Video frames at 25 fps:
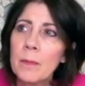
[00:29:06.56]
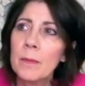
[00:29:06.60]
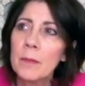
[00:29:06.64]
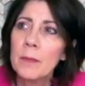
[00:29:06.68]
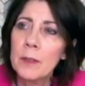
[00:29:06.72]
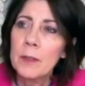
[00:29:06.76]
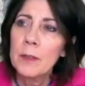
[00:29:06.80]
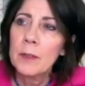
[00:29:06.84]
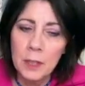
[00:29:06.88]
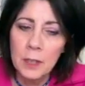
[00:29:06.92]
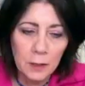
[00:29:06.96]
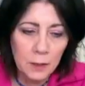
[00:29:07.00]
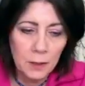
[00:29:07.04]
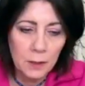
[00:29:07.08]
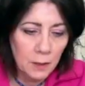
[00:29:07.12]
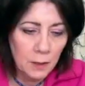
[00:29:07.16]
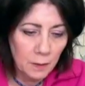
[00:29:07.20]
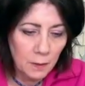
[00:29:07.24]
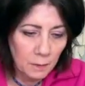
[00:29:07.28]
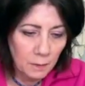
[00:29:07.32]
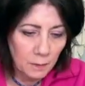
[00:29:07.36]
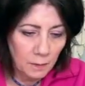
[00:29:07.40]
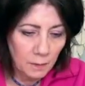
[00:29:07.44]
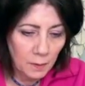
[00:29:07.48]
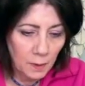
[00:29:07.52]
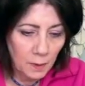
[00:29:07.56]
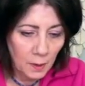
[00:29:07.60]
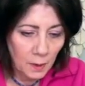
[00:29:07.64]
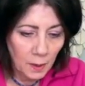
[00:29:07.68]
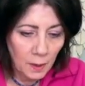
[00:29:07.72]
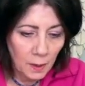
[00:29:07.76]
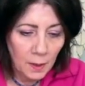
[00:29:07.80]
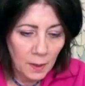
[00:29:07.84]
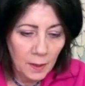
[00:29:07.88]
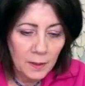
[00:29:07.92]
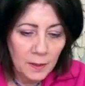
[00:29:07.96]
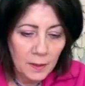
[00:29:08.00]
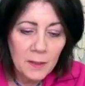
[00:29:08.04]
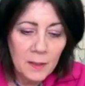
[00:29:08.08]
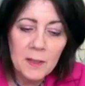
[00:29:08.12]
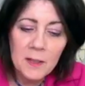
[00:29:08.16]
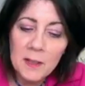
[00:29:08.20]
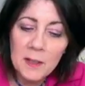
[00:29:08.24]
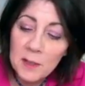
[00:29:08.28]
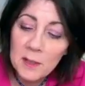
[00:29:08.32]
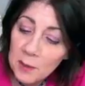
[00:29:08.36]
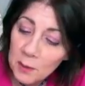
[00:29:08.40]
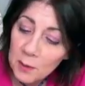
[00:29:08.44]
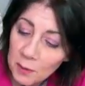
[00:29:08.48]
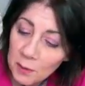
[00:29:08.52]
six. This
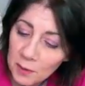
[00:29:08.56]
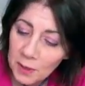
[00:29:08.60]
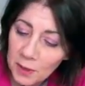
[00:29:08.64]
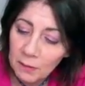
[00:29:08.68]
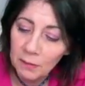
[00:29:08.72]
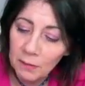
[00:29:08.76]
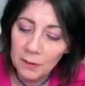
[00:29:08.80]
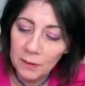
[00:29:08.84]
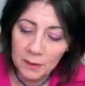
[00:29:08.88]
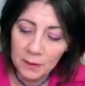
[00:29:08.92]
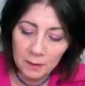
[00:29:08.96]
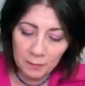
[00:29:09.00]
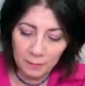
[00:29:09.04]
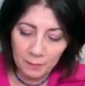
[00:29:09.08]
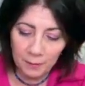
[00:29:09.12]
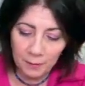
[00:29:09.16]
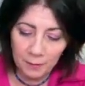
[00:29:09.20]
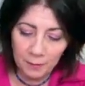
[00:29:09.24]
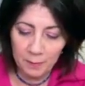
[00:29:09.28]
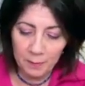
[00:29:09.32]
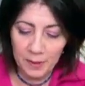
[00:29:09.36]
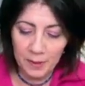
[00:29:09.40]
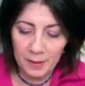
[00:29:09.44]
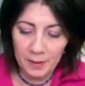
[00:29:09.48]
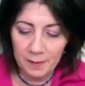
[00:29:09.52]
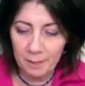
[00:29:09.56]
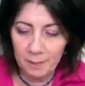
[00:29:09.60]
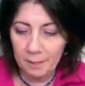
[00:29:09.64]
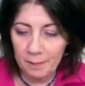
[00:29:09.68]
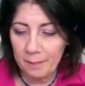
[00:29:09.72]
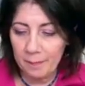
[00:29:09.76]
is too difficult for me.